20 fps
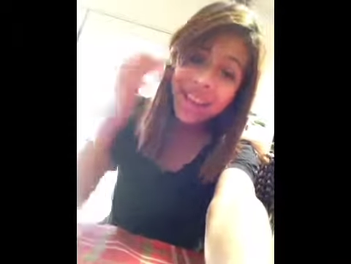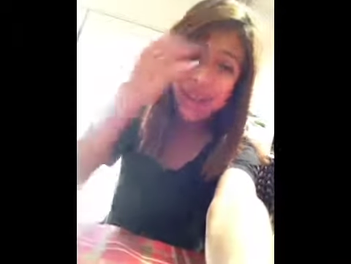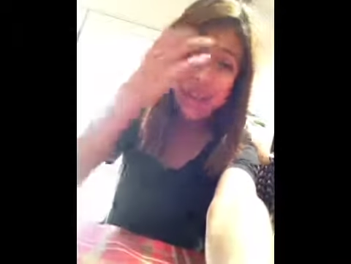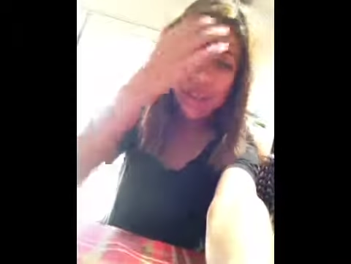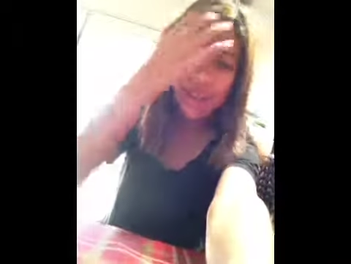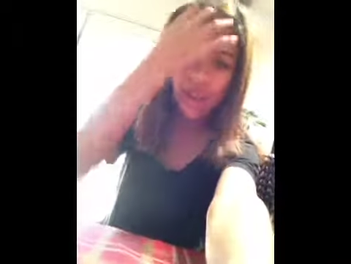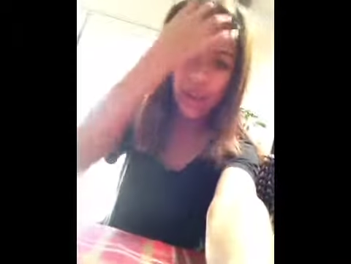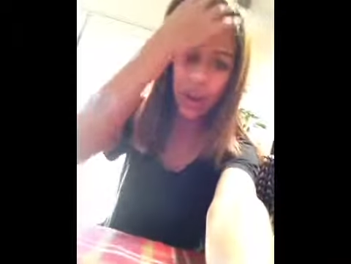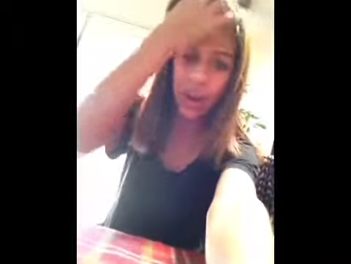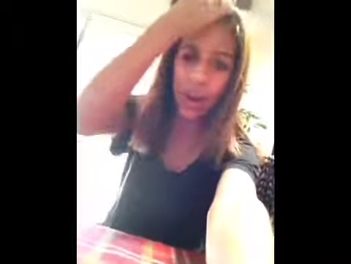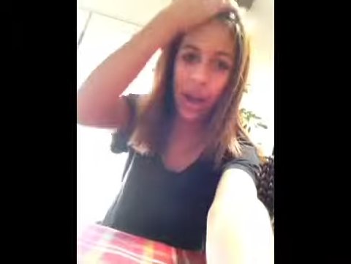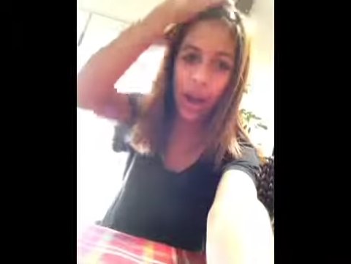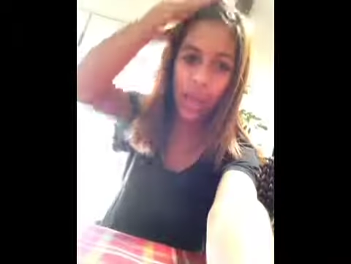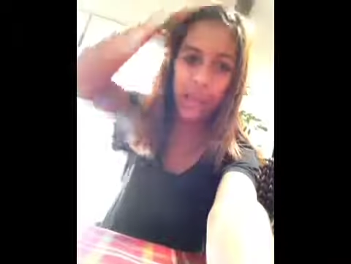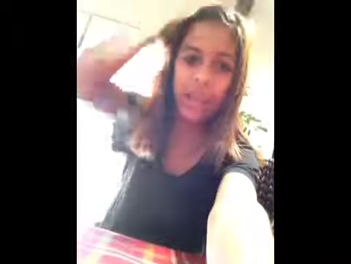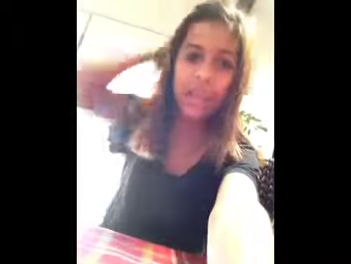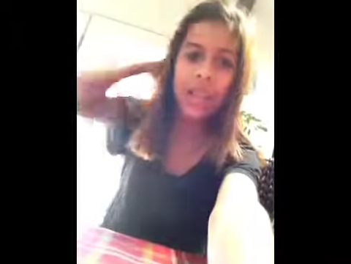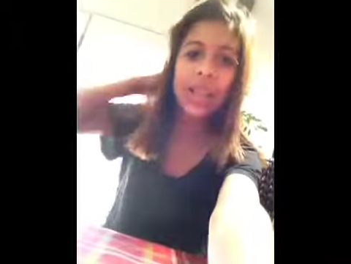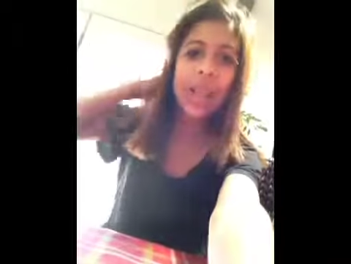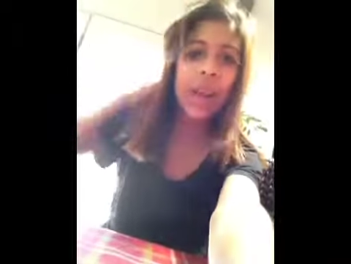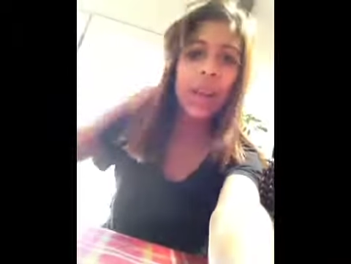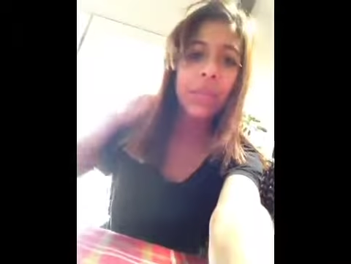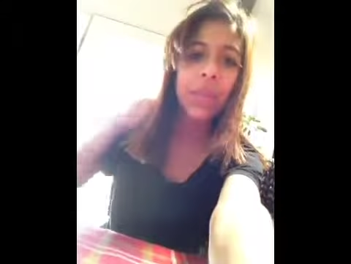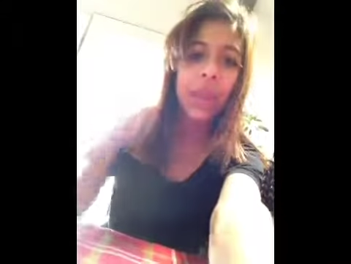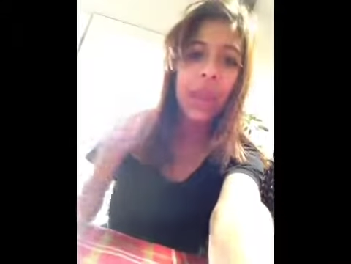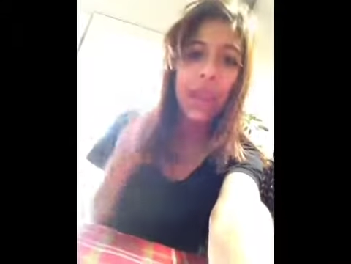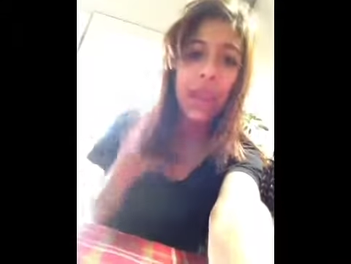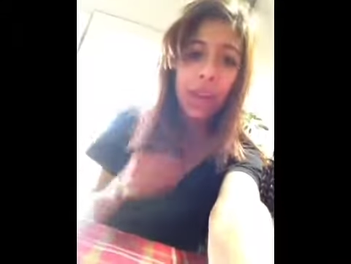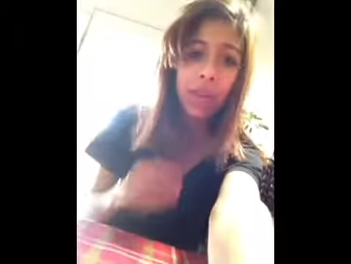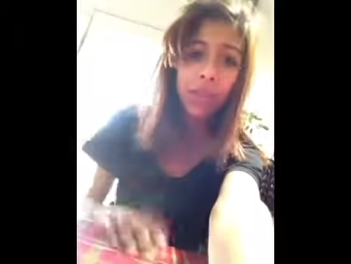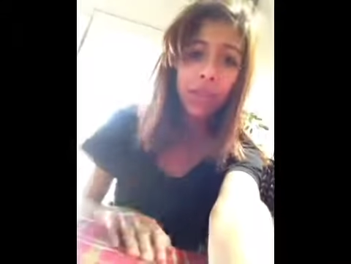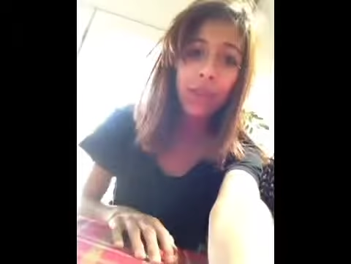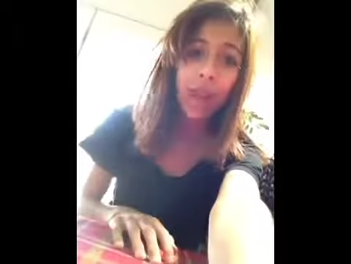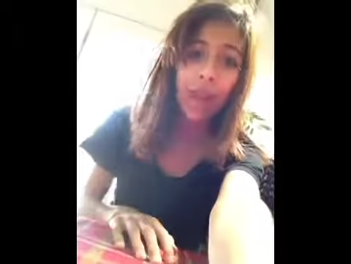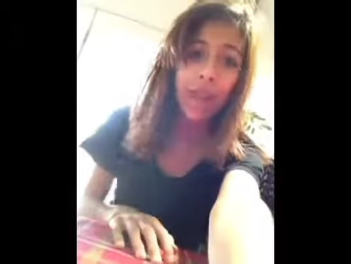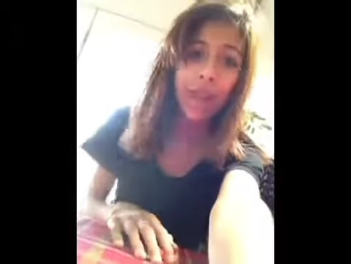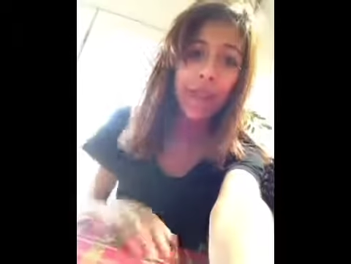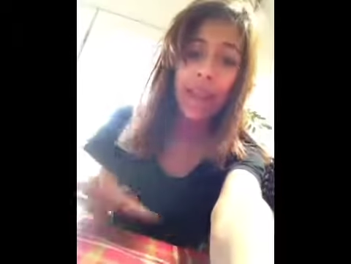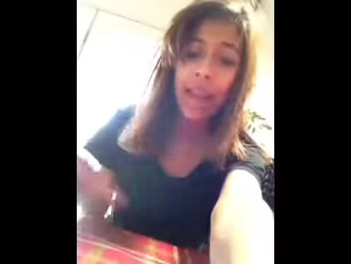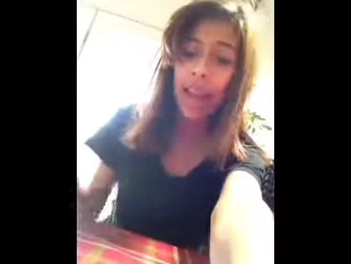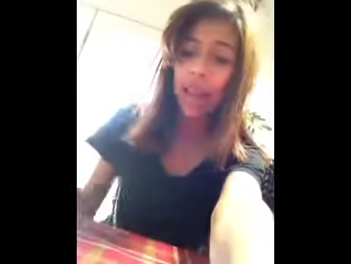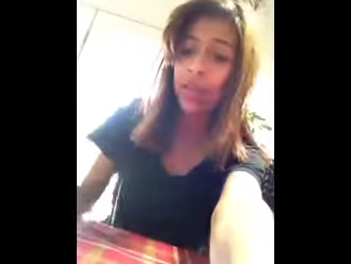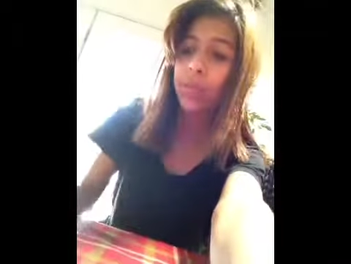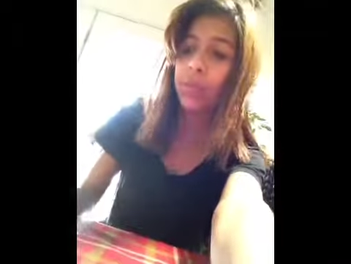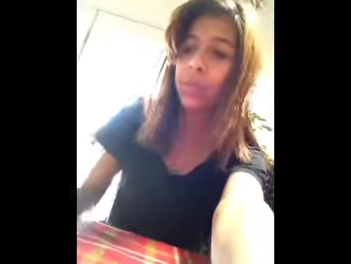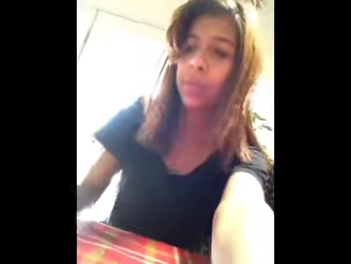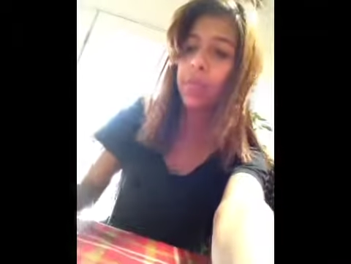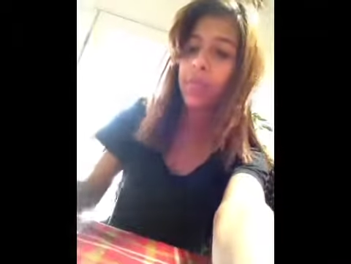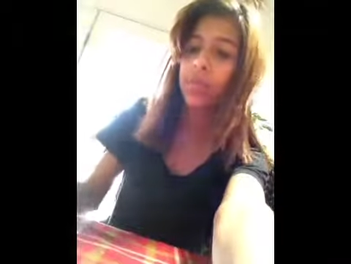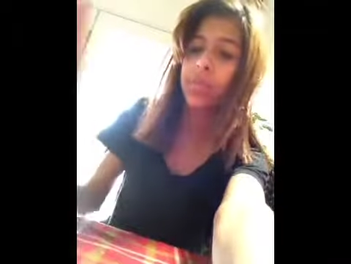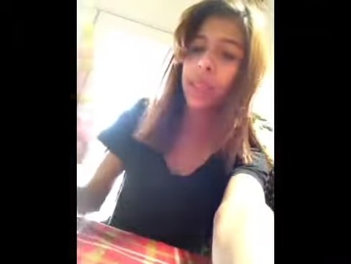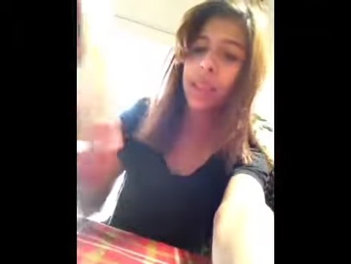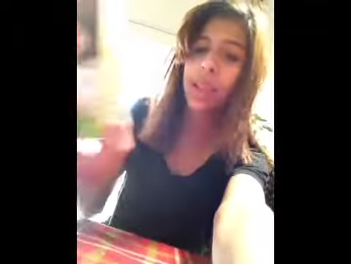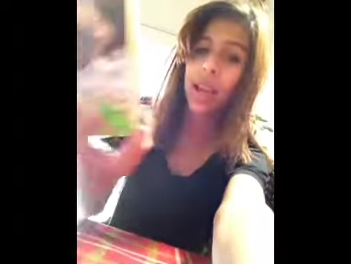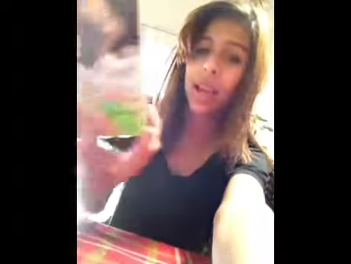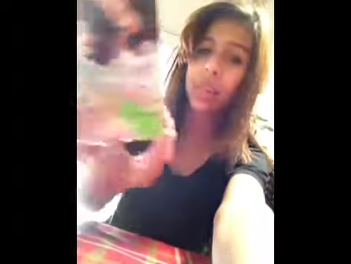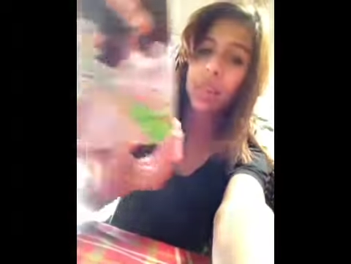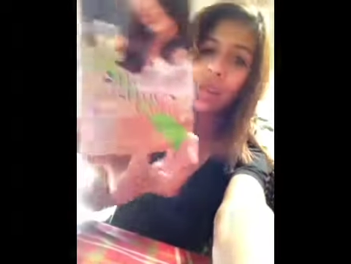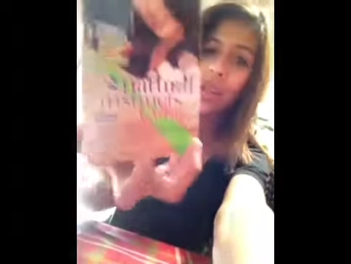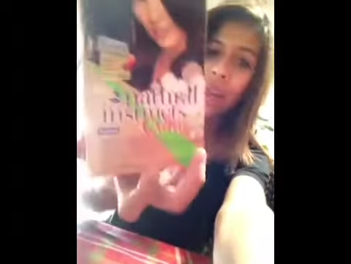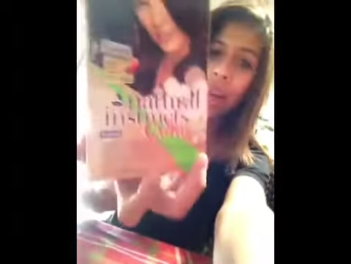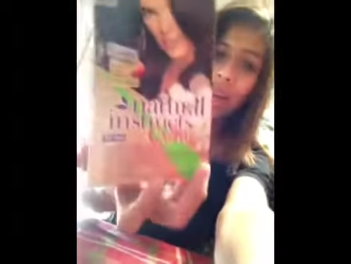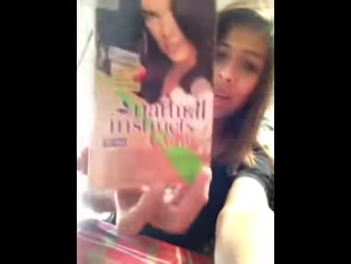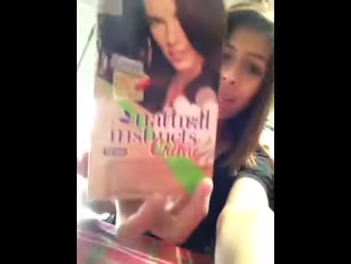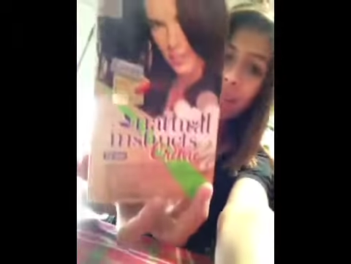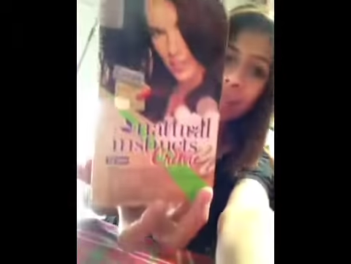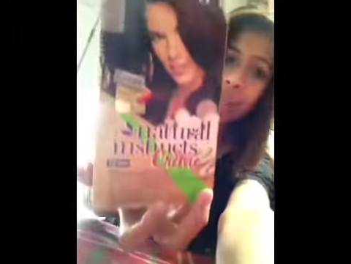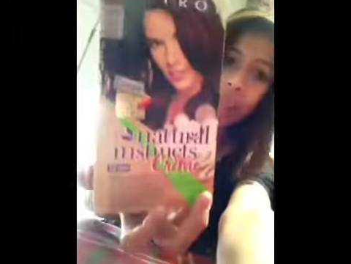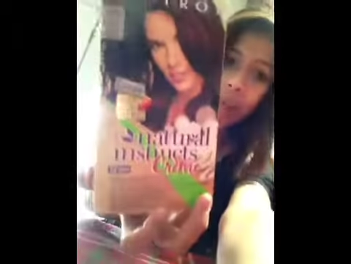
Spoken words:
so I'm going to dye my hair right now. I'm going to dye it this